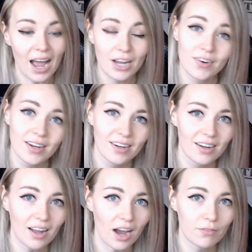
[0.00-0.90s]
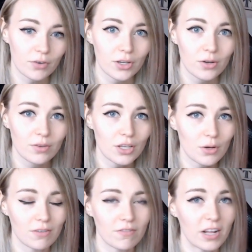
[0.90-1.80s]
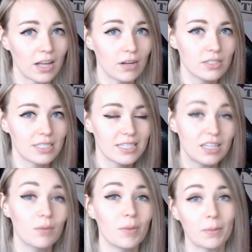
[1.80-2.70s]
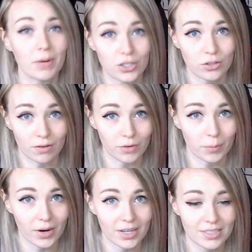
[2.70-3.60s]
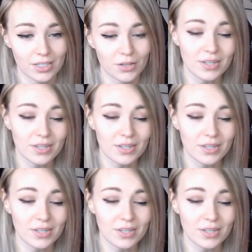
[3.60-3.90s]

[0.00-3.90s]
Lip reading: created a guide for you that you can fill out to see the big picture of your brand. You can